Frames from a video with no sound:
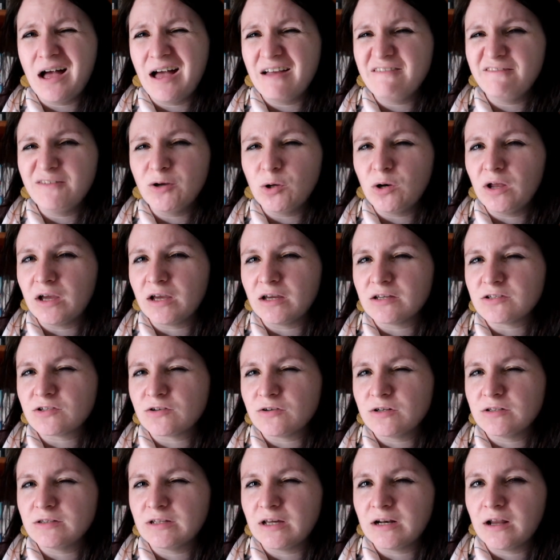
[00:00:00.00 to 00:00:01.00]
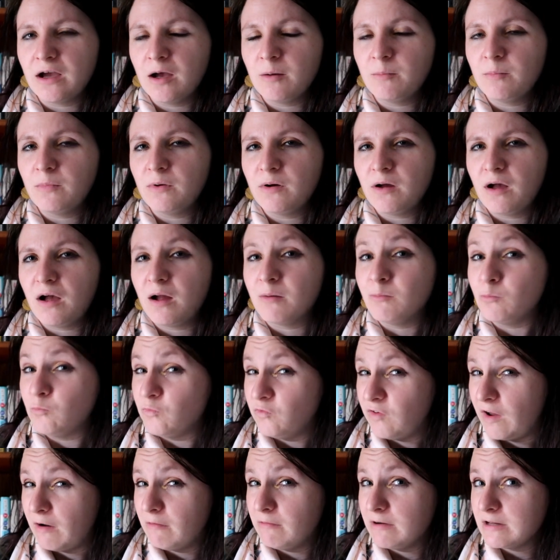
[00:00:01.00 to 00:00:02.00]
I feel like I screwed that up. I'm
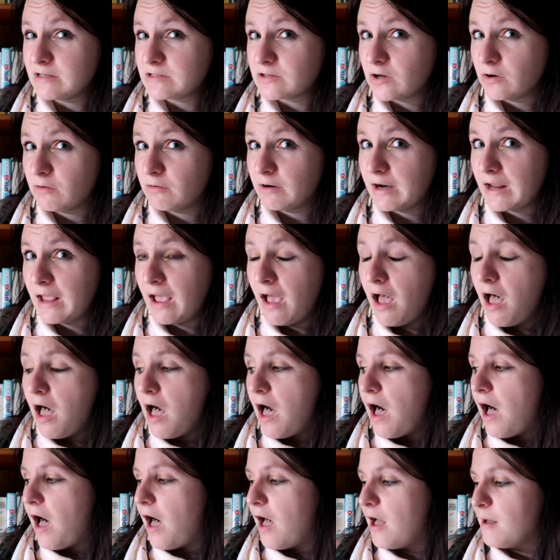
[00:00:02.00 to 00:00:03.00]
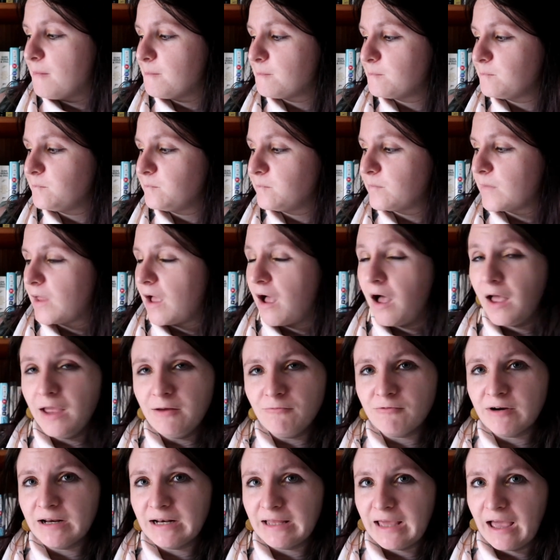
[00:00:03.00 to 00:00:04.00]
very sorry.
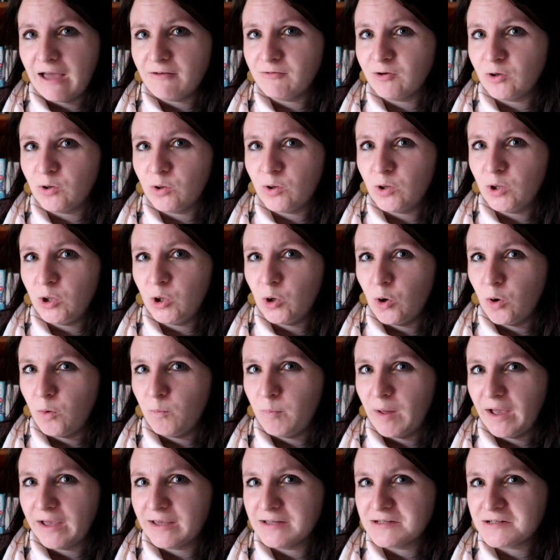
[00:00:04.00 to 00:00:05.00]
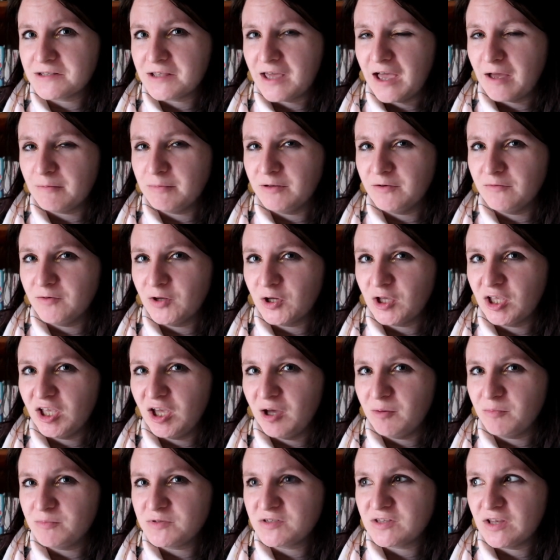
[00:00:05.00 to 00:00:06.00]
I really haven't got back into the habit of looking
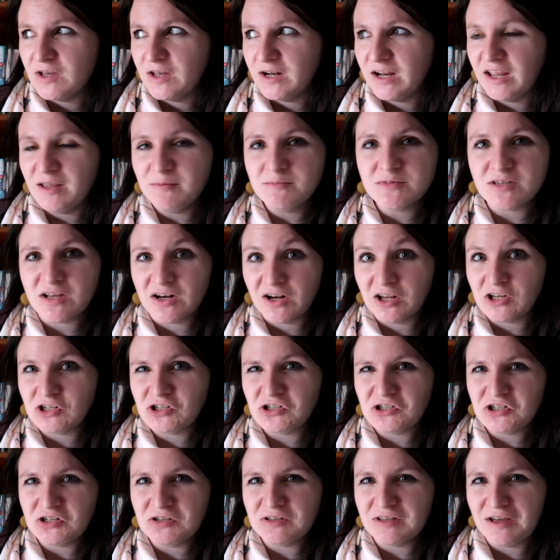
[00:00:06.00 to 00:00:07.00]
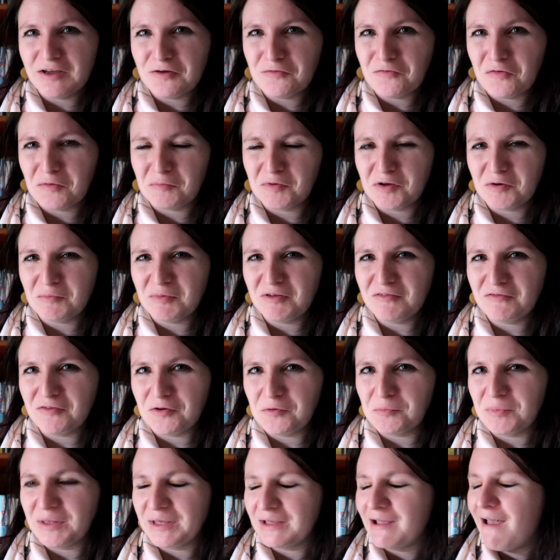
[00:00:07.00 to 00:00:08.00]
up surnames, and I should do that if I'm going to be
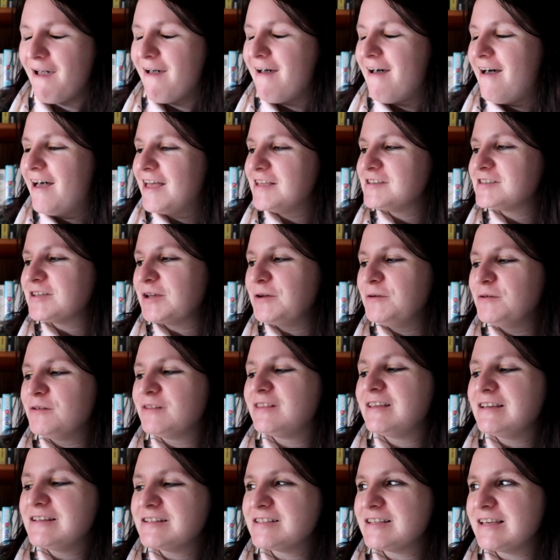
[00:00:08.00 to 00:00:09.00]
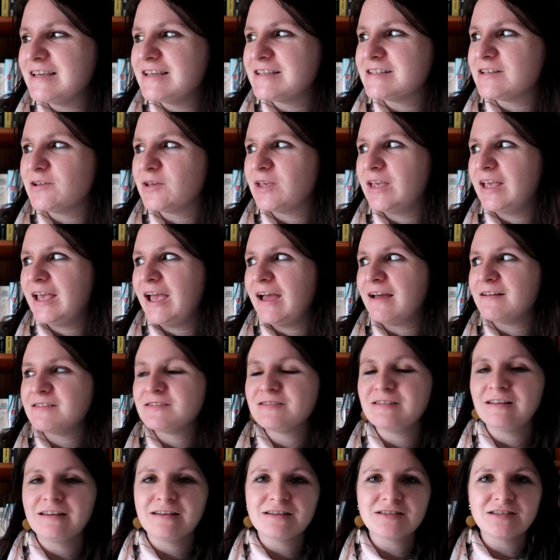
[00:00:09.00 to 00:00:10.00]
filming. So this is looking at
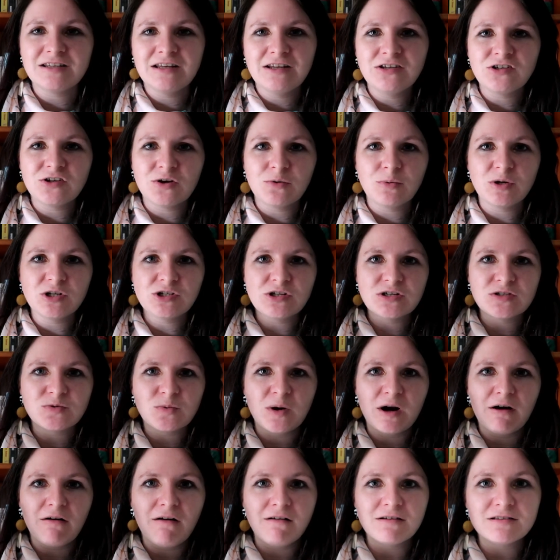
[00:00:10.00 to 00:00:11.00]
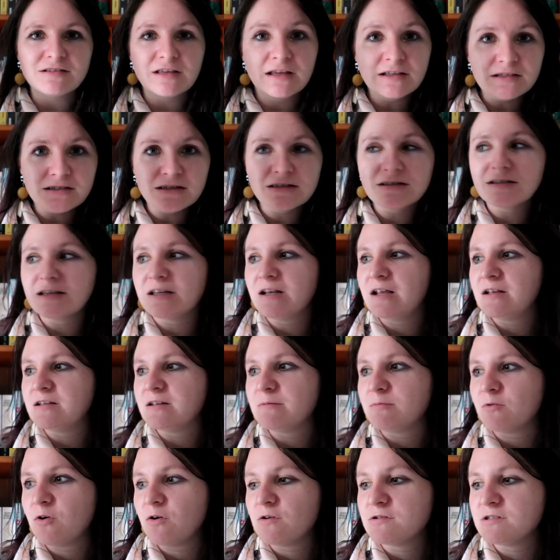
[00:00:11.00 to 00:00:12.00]
synesthesia, which is where our senses can end
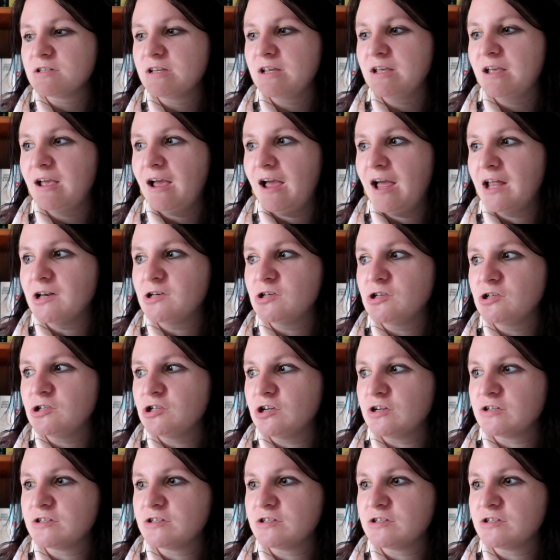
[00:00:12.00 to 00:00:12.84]
up crossing, and